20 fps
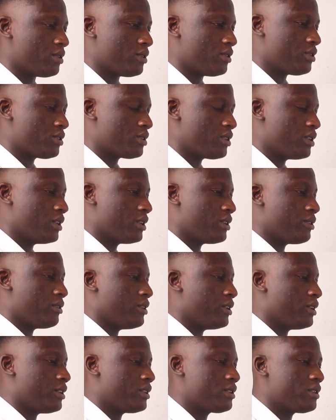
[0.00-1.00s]
I'll just click
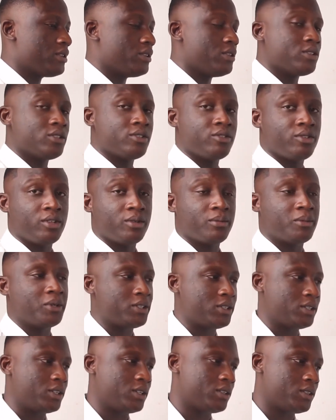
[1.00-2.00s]
create. It doesn't really
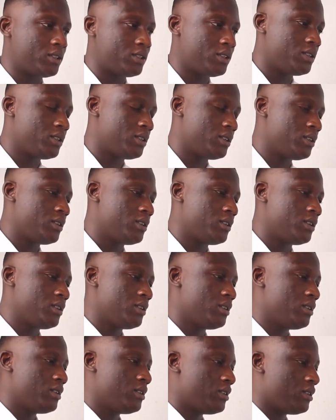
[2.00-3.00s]
matter.
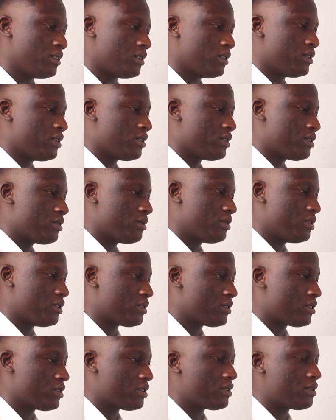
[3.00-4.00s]
This
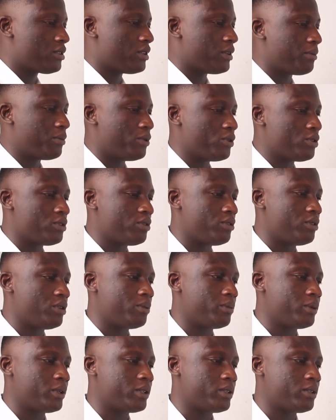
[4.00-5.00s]
step doesn't
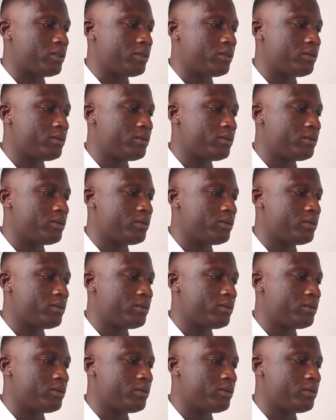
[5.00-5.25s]
really matter.